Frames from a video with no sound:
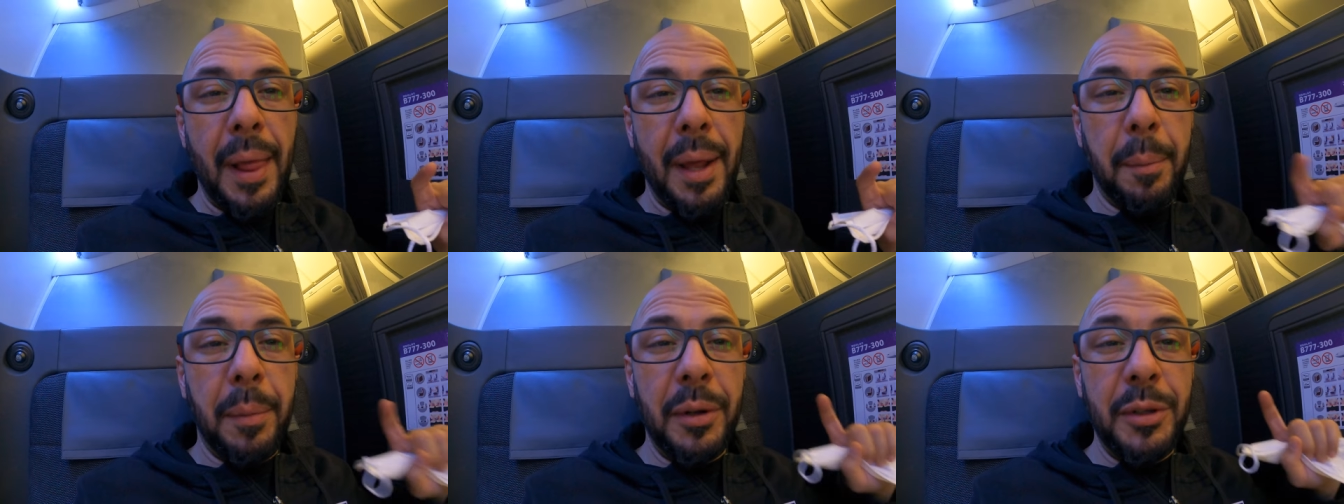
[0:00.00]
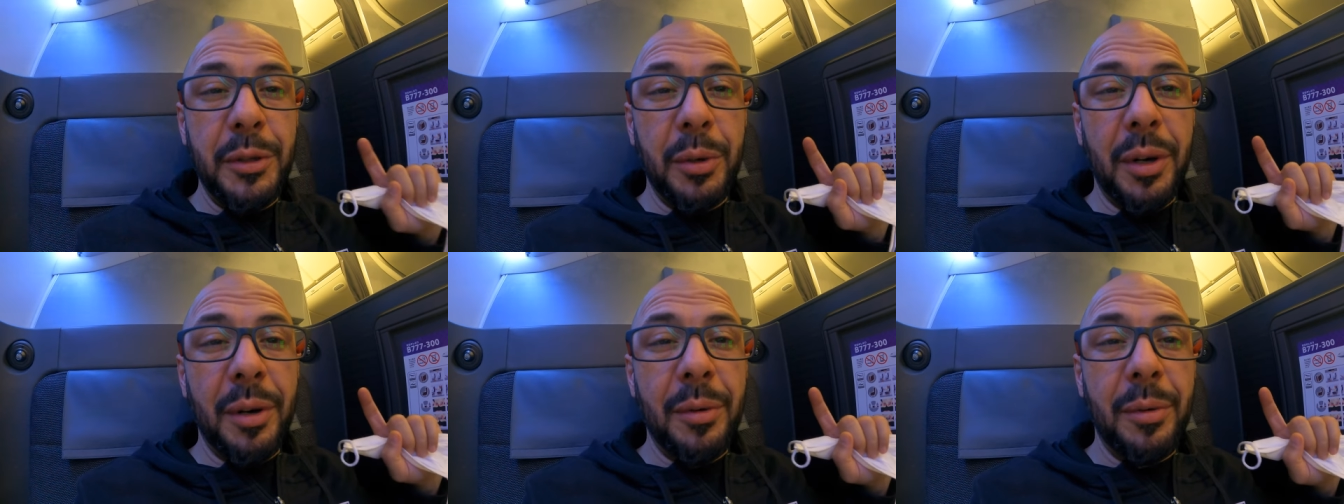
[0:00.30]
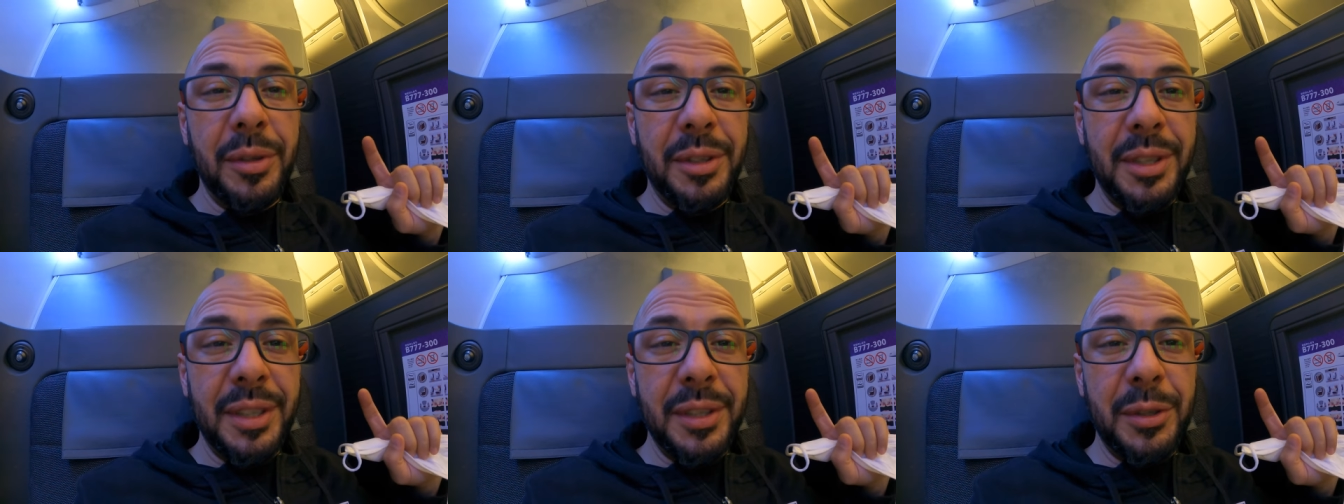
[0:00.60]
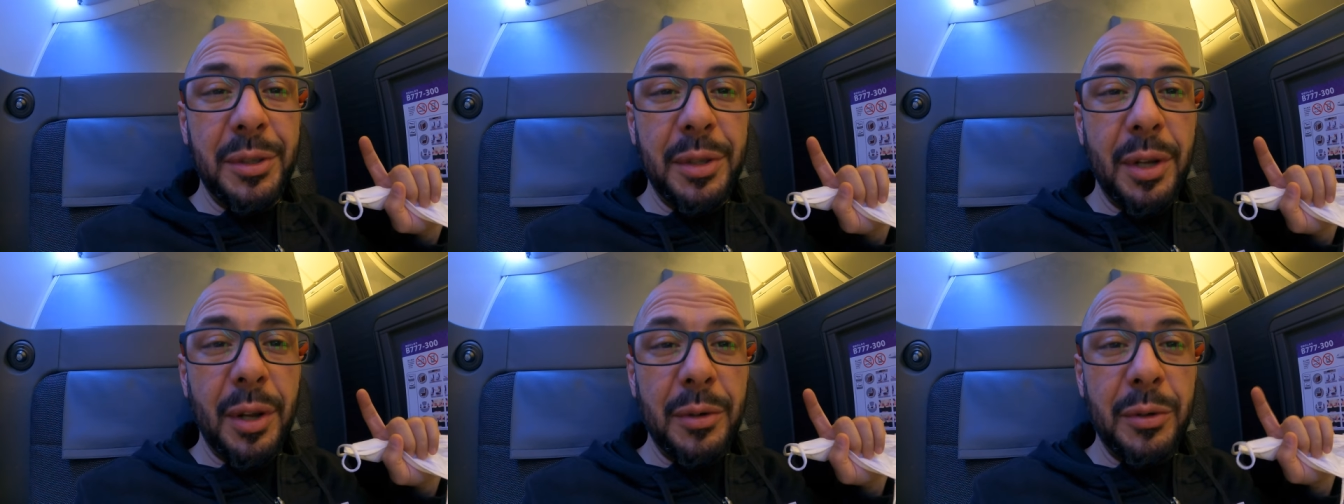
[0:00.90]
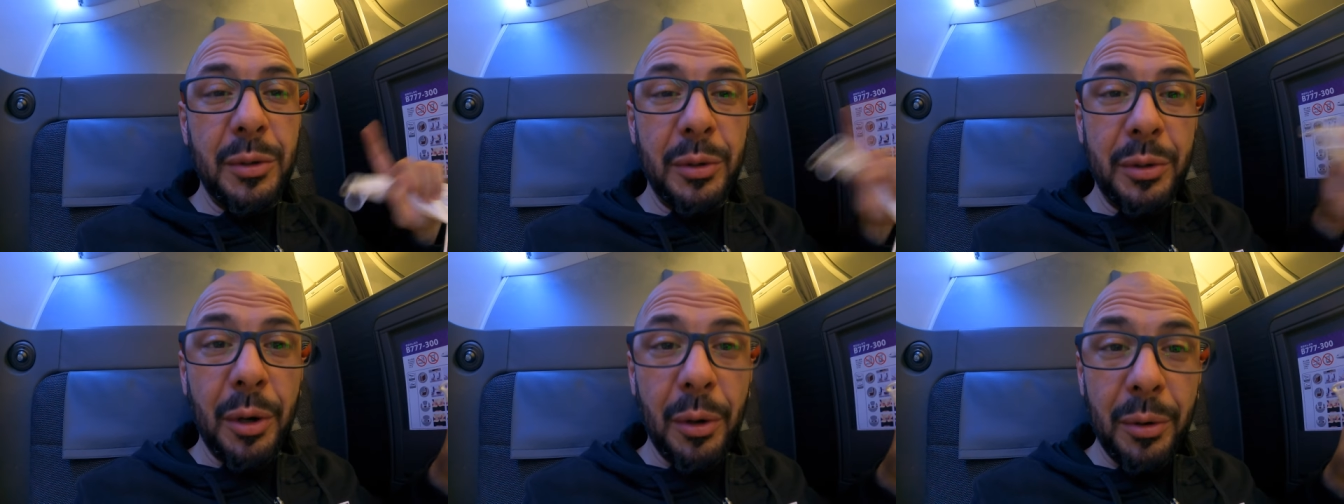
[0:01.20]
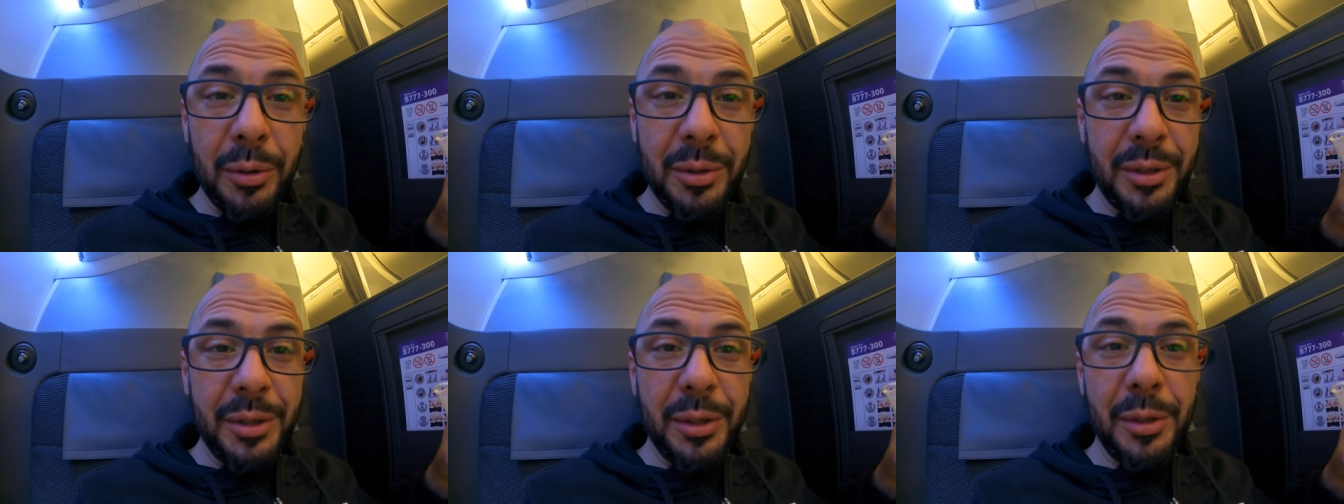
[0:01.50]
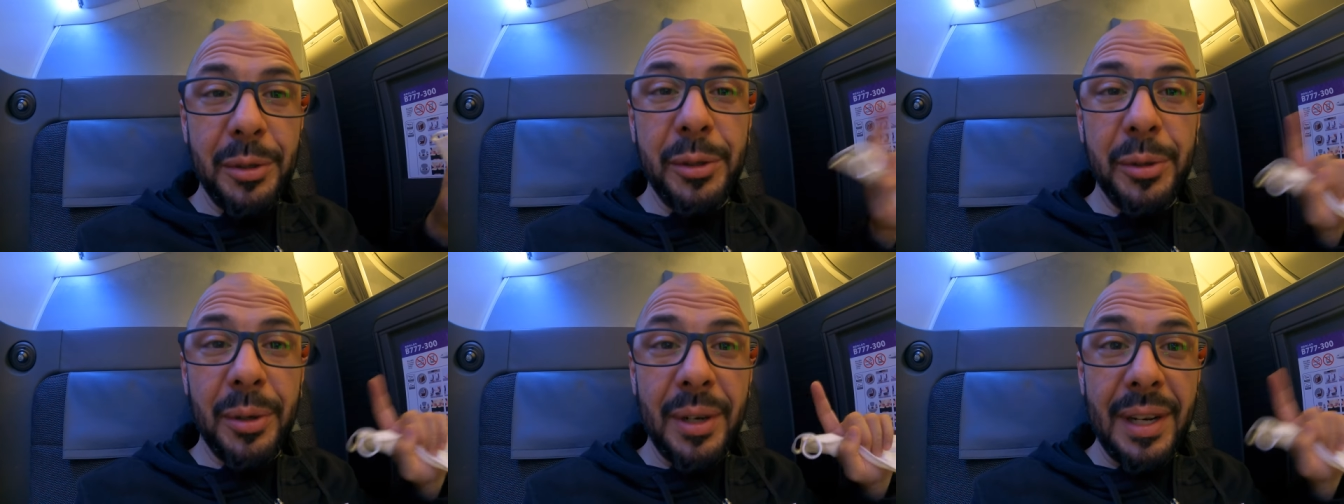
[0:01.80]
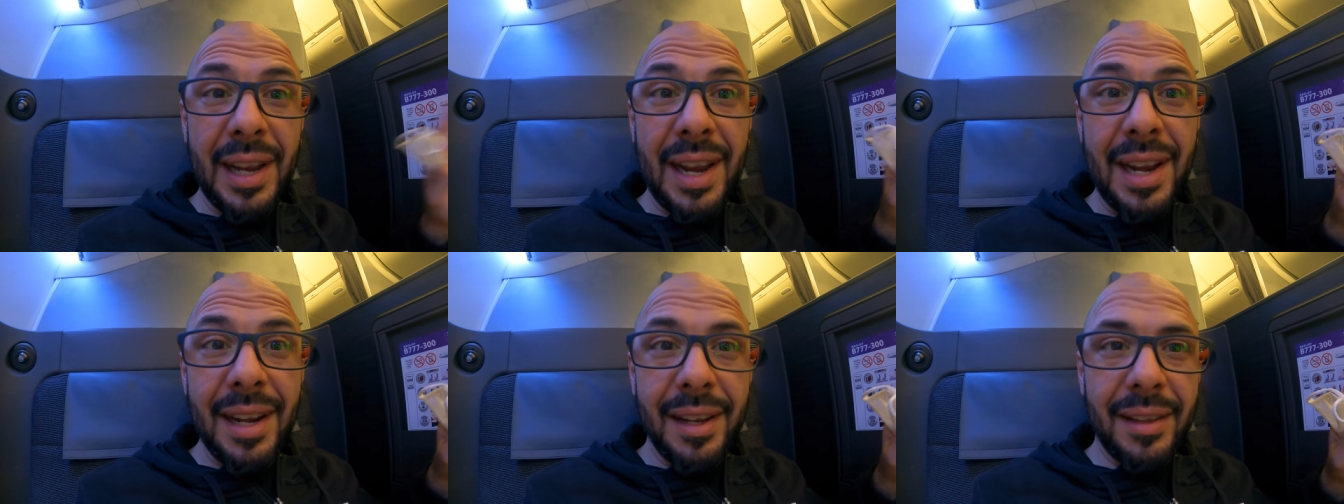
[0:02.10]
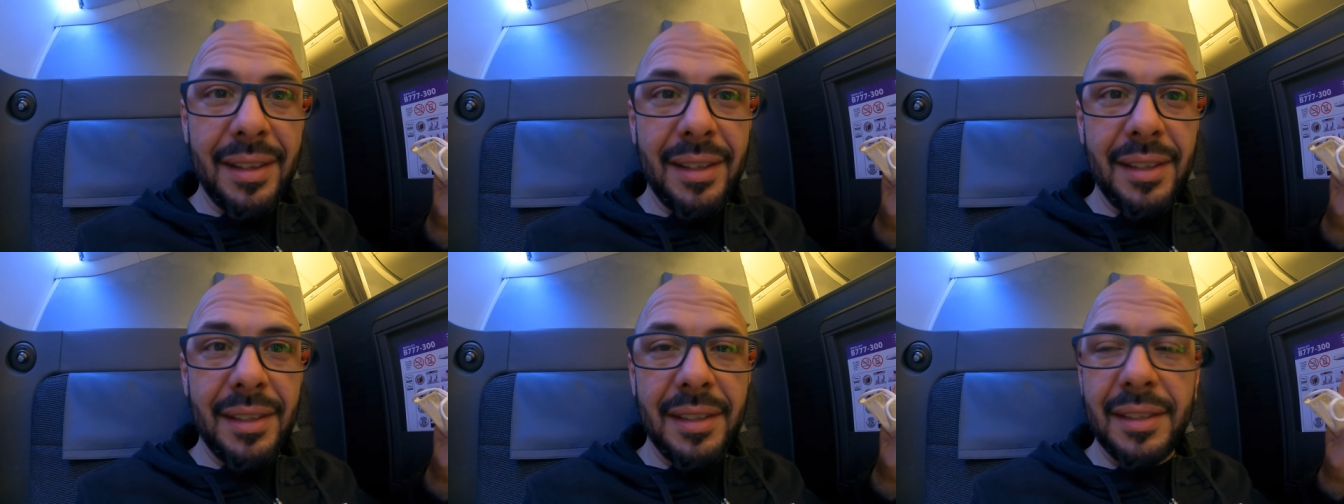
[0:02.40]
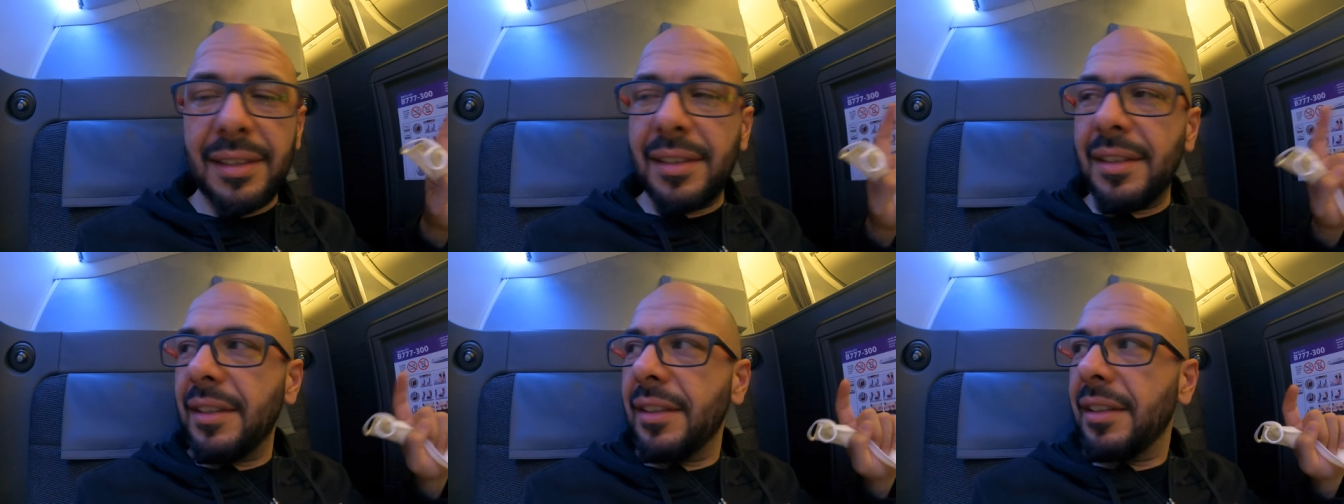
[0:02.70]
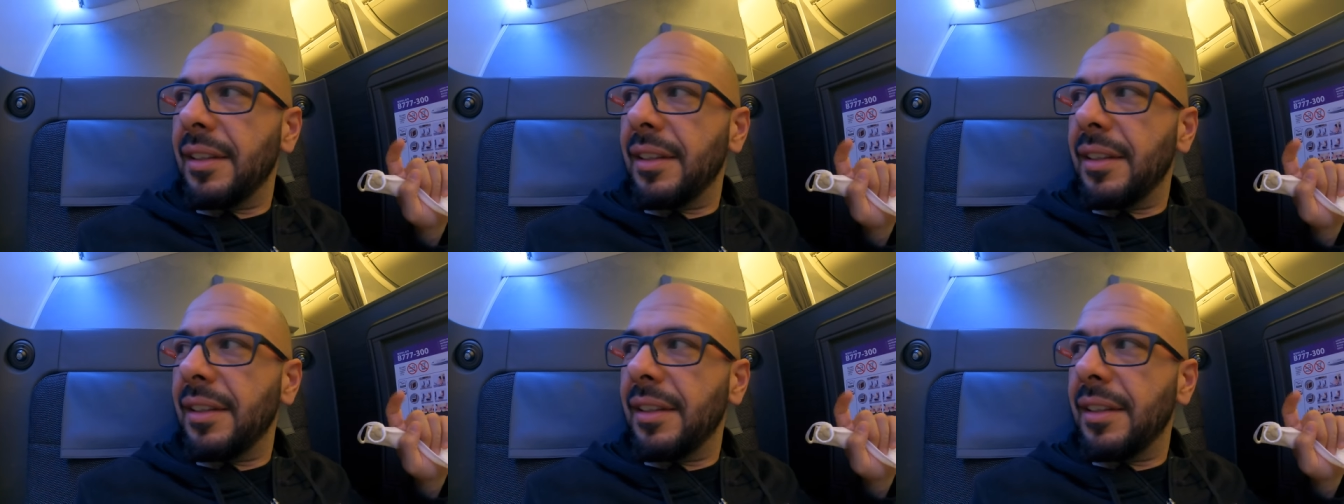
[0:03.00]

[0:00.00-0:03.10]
but to uh, just to go to Tokyo like this